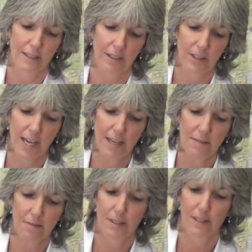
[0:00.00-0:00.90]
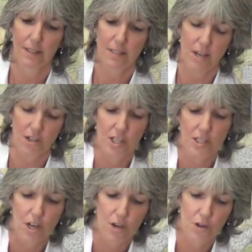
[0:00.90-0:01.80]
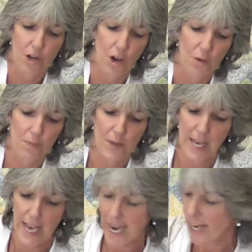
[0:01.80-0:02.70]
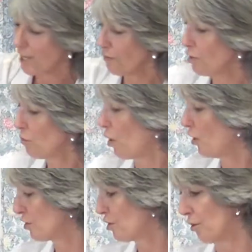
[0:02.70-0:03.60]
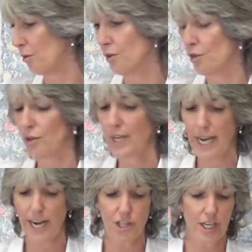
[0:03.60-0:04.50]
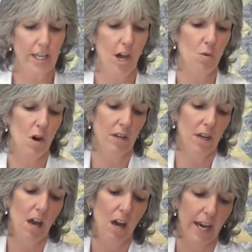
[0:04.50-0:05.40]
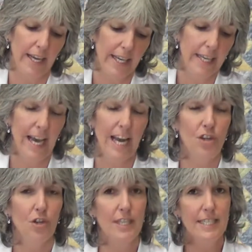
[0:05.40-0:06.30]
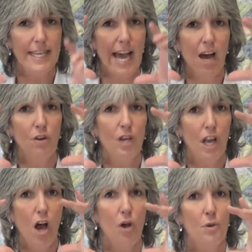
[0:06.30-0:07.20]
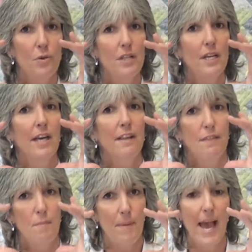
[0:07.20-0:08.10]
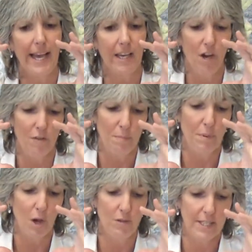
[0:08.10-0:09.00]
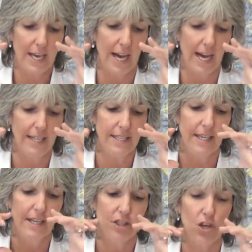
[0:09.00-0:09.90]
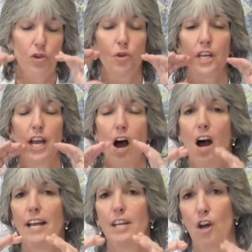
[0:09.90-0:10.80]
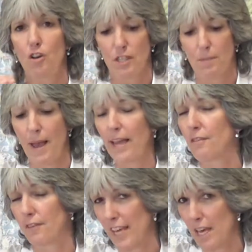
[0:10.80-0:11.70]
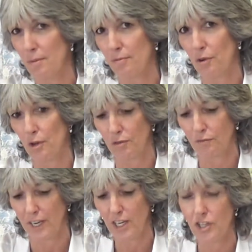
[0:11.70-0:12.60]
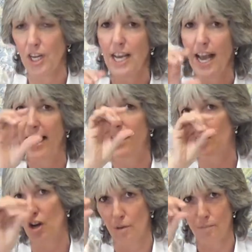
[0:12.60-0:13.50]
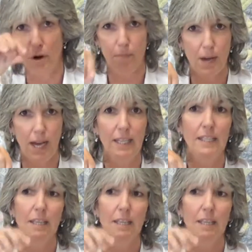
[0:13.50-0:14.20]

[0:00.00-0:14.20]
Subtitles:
Okay? So just so you know. And if you want to, you can actually go online and you can download the back of the postcard so you can iron it onto the back of here before you finish, and it's got a proper